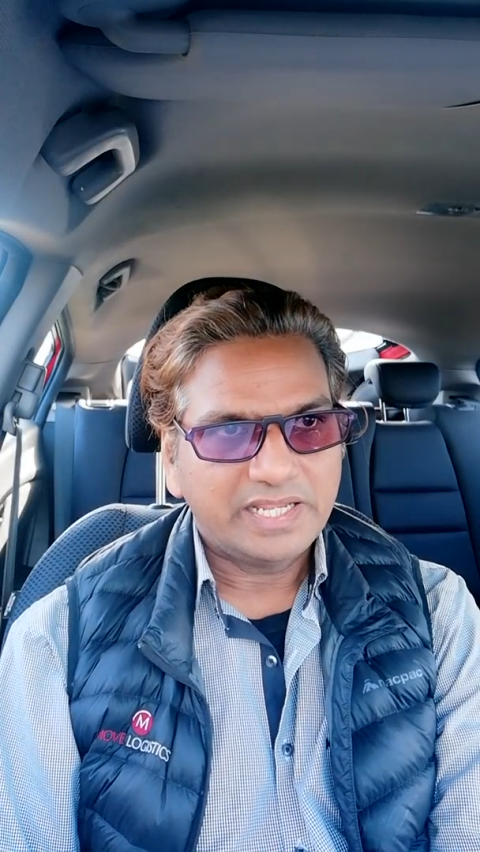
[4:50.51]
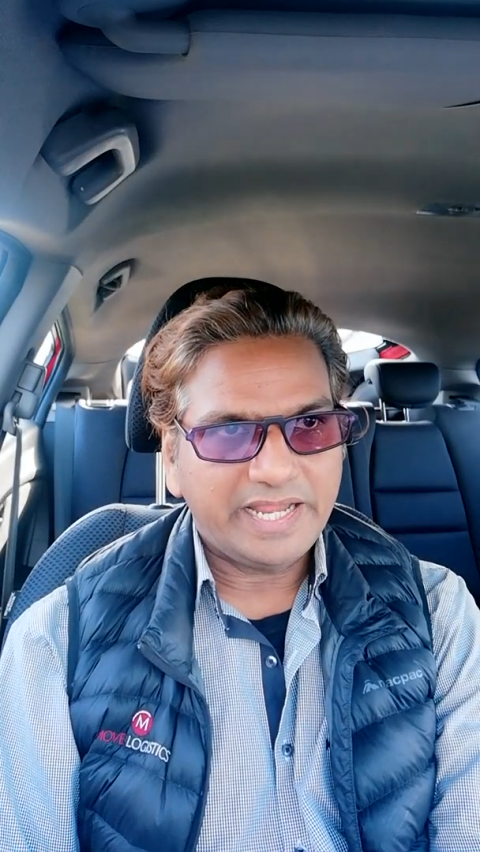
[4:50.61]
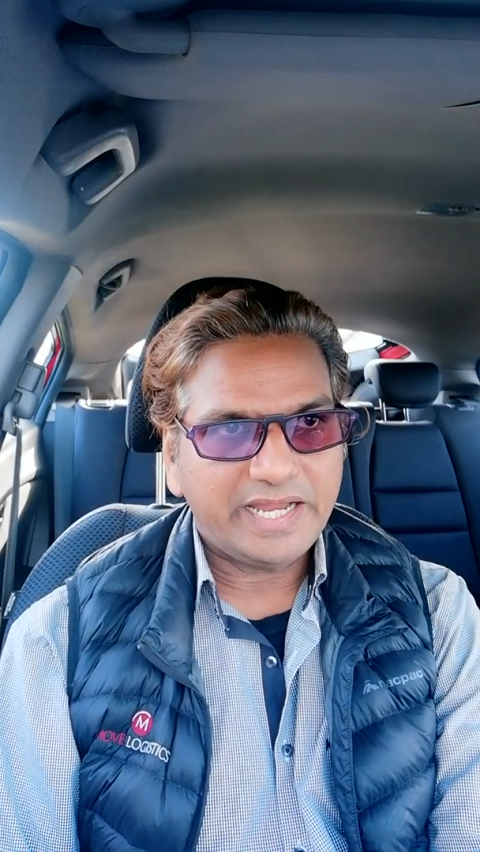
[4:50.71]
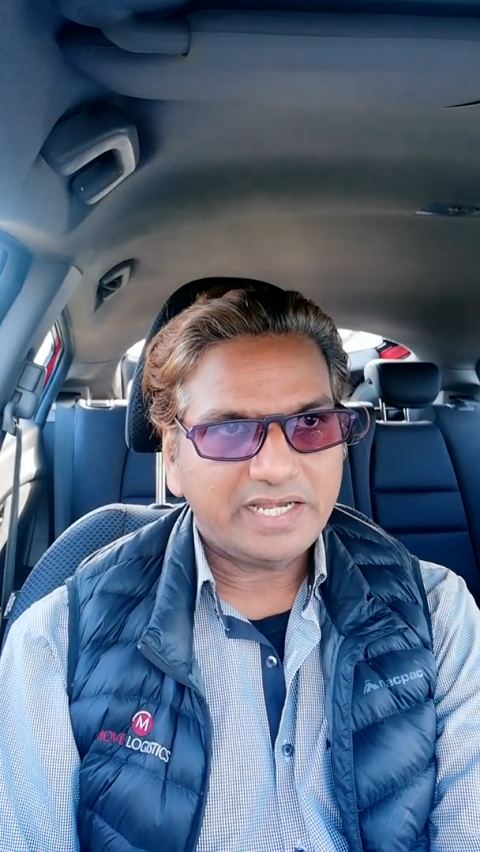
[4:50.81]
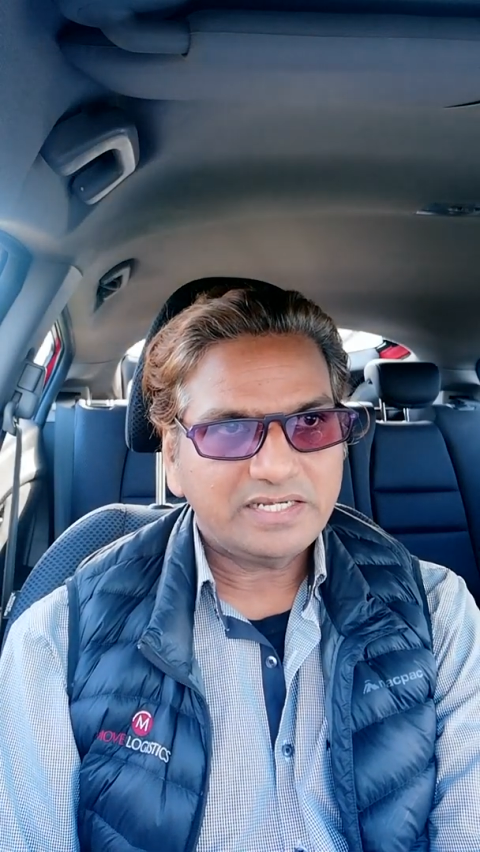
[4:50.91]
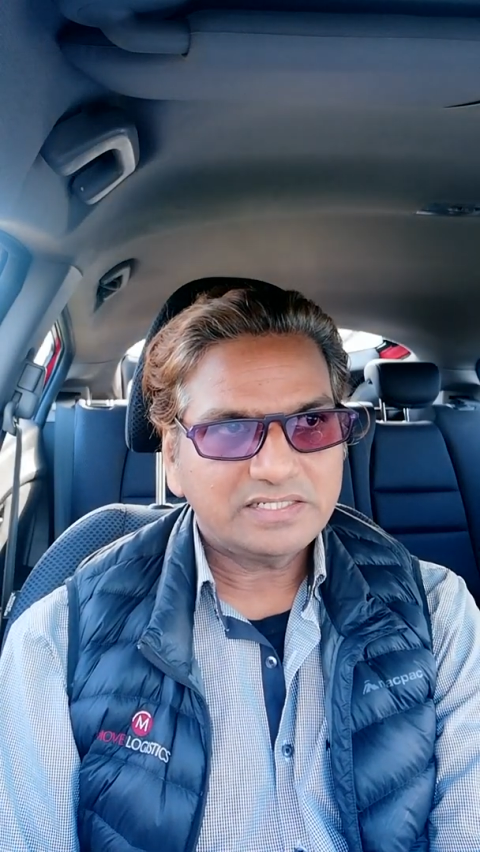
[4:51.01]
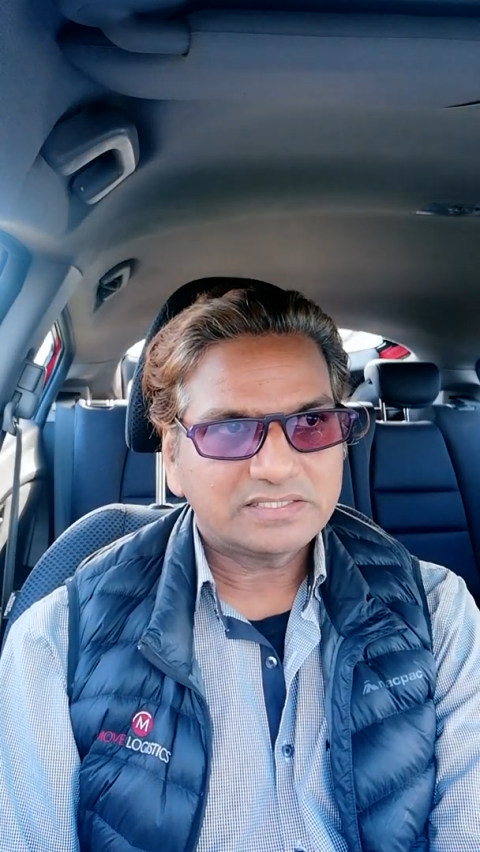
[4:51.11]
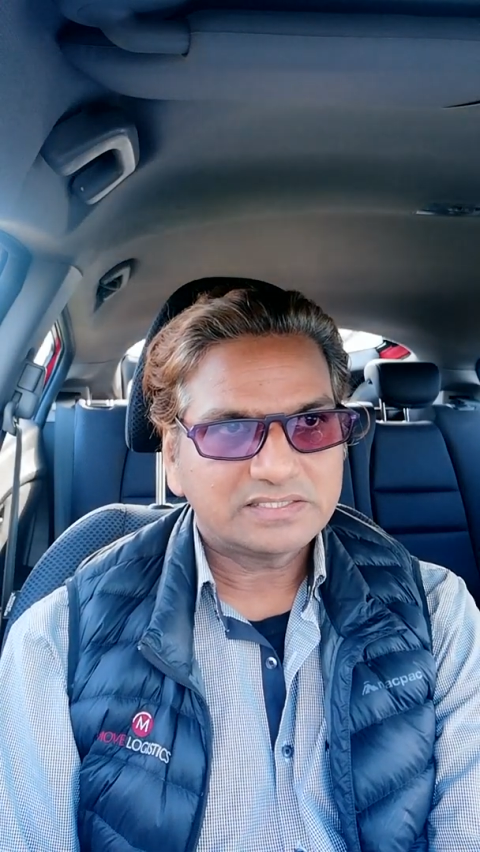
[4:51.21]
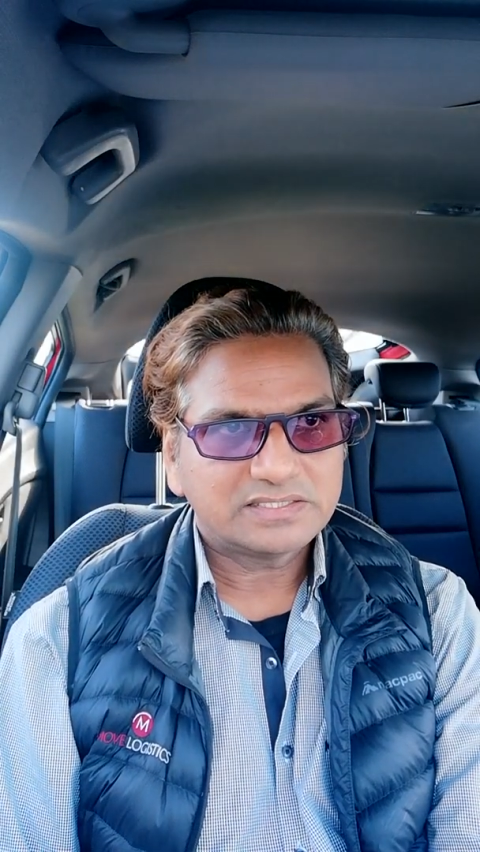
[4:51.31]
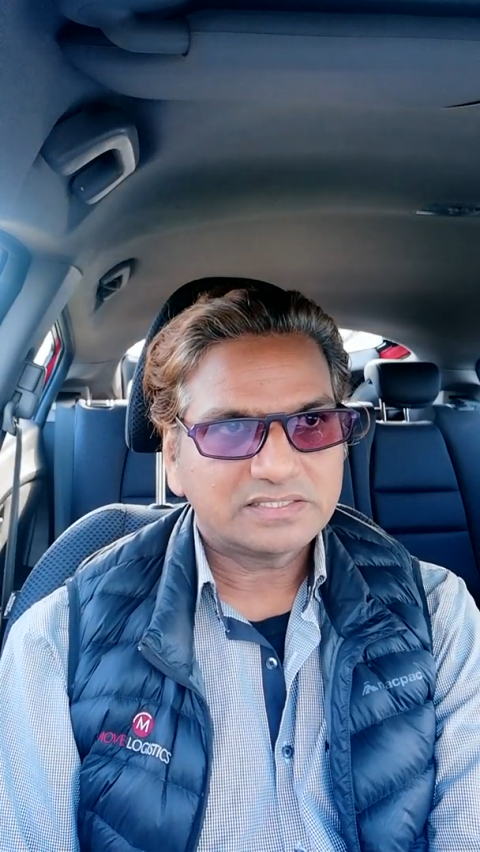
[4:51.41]
And
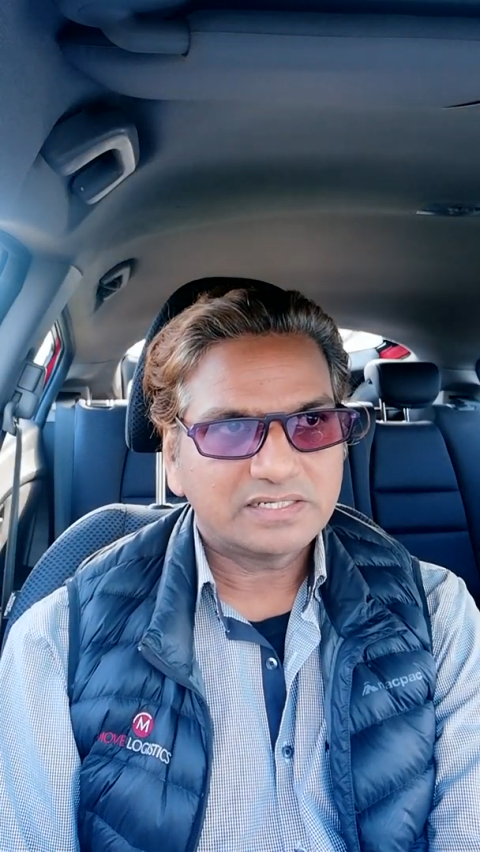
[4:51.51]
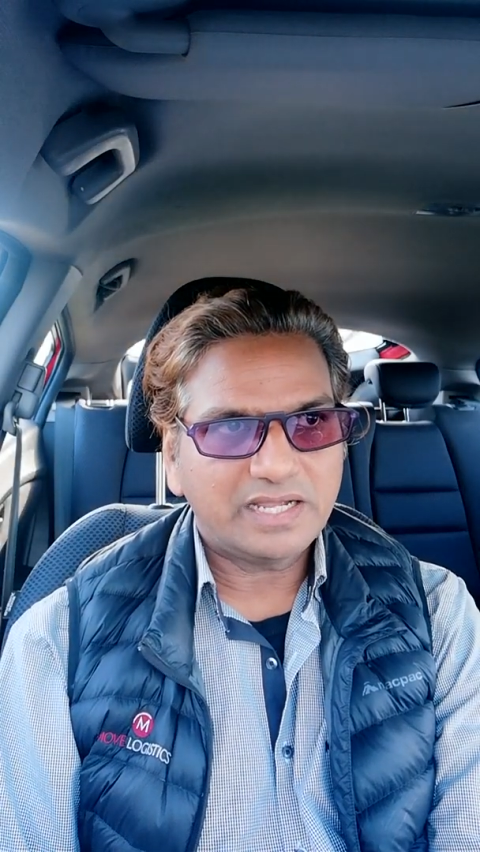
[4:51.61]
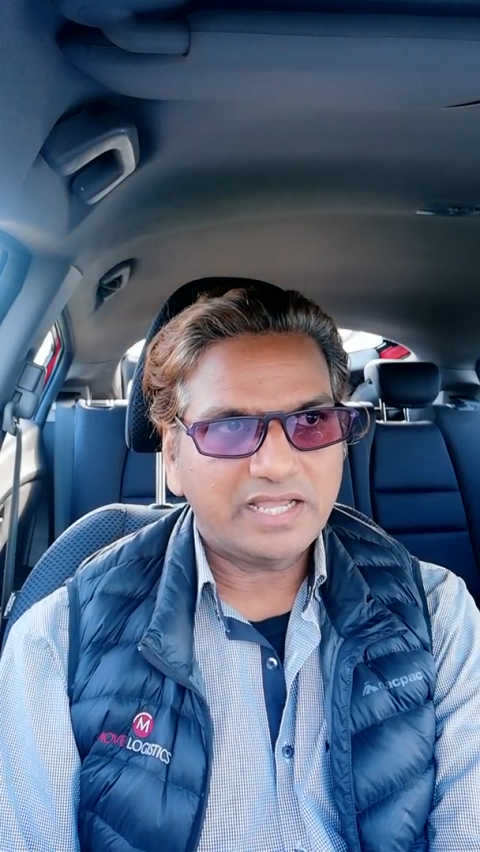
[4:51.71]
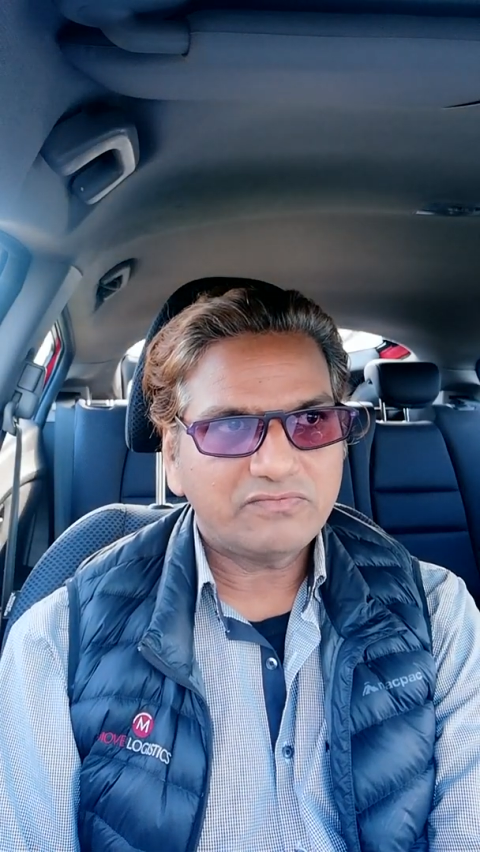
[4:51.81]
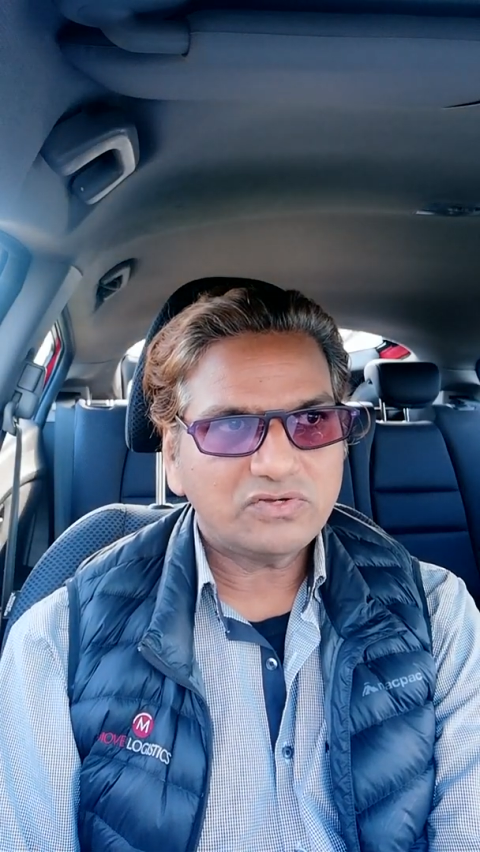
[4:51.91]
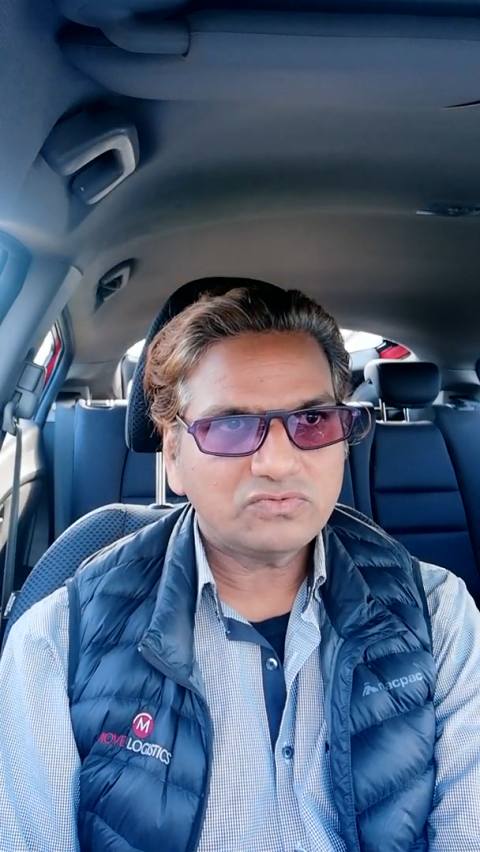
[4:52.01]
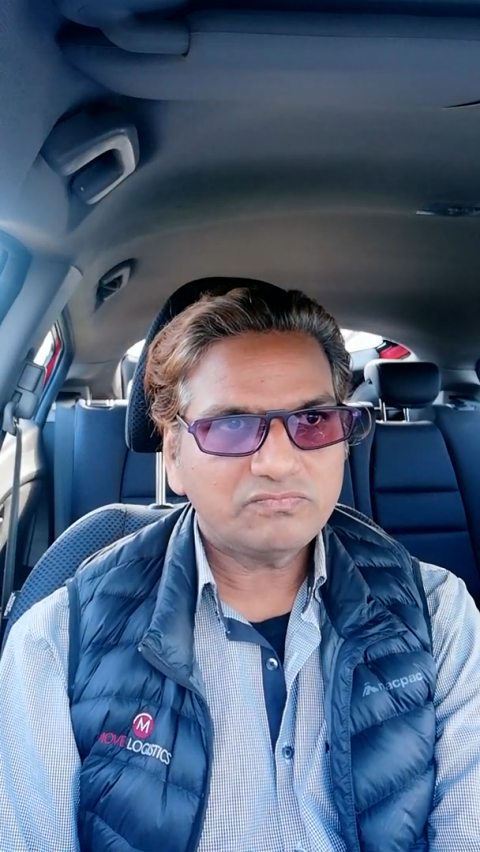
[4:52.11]
I want